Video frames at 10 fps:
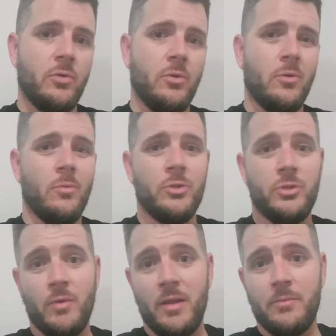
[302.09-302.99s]
or would
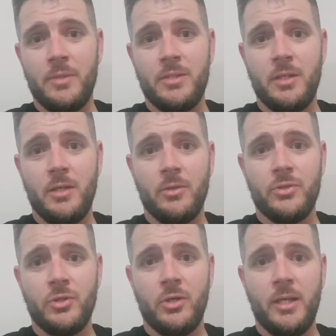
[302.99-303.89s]
you rather be sitting on the
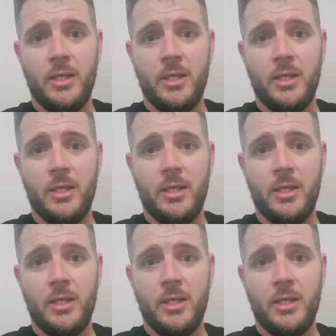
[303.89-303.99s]
side